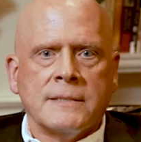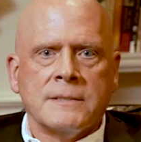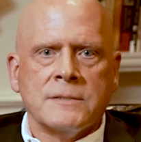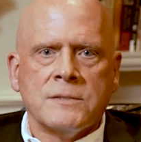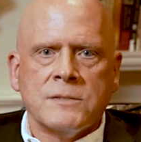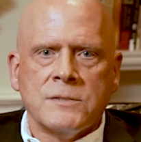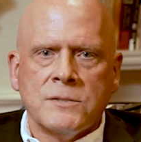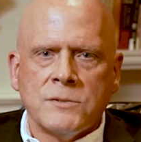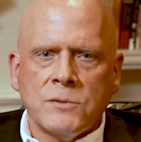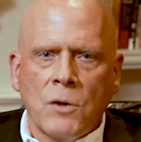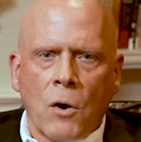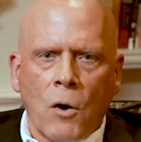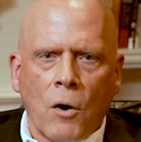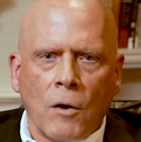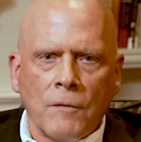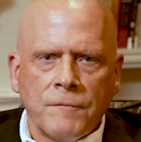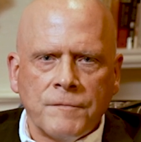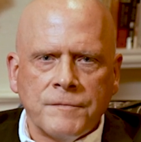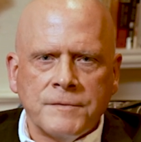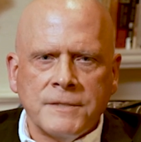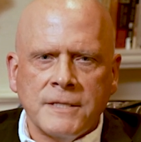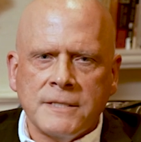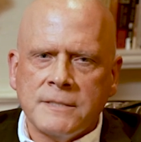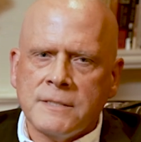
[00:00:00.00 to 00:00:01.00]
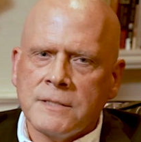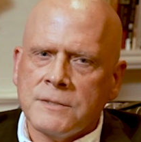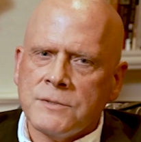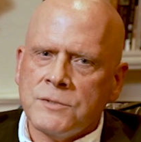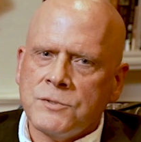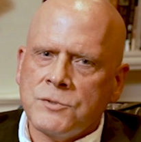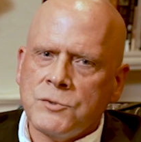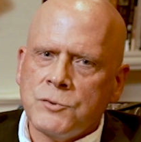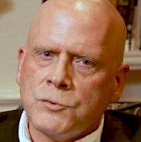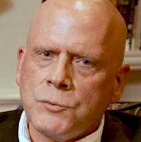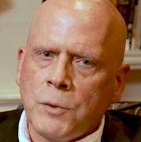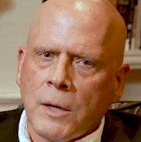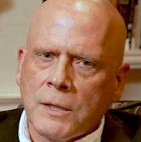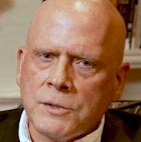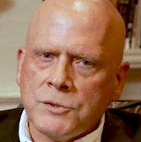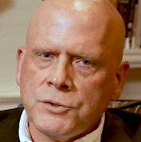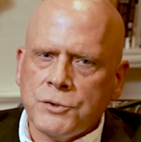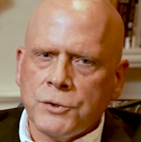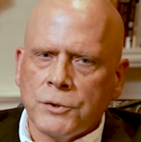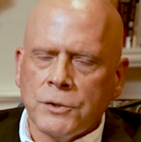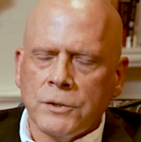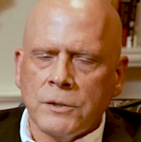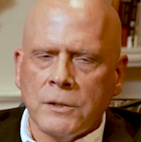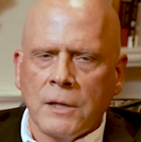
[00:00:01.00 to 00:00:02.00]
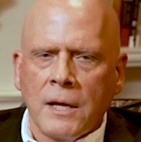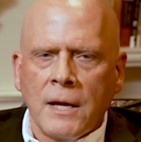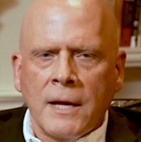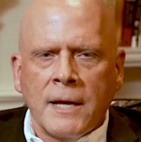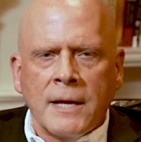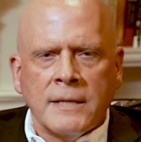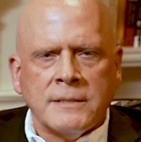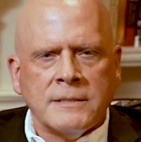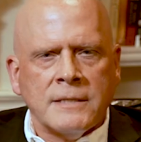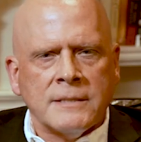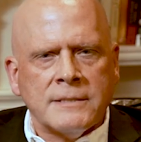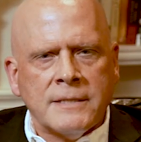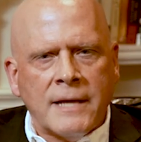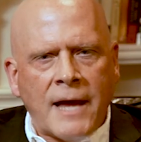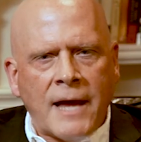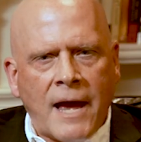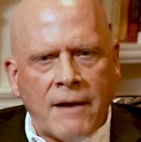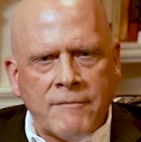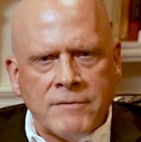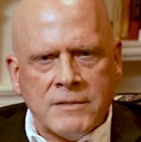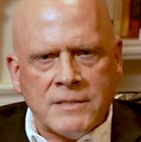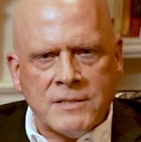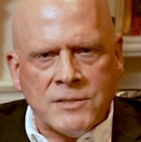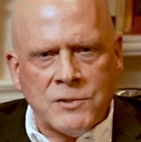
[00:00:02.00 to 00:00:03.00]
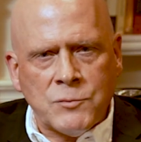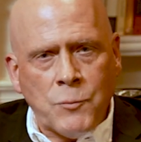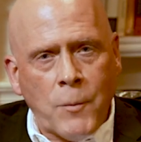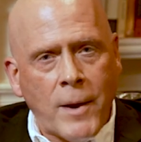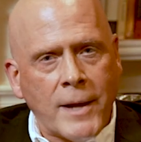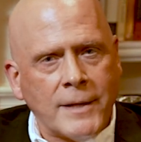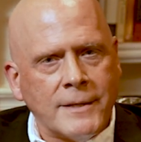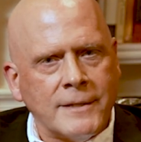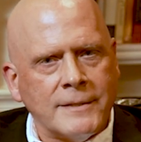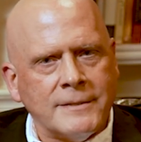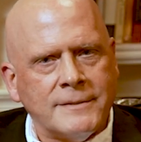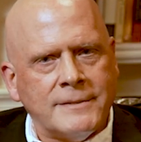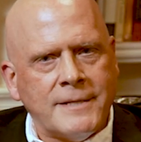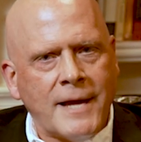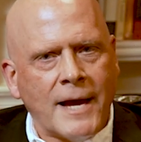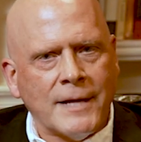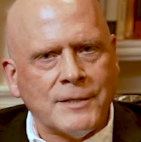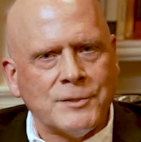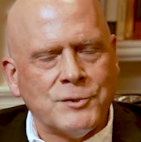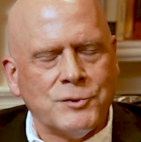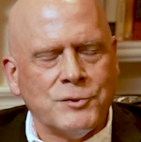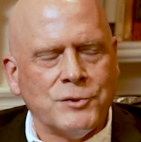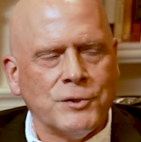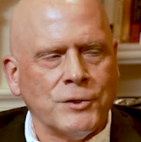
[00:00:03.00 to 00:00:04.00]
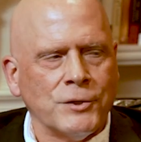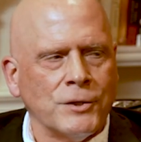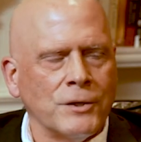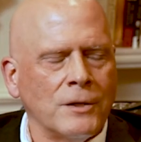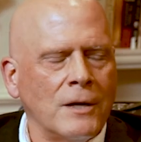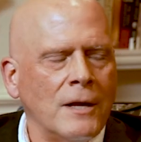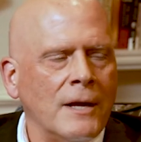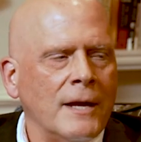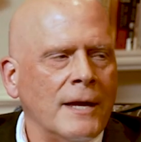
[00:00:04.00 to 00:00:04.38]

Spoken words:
it soft? Is it structured? Does it have a suede texture?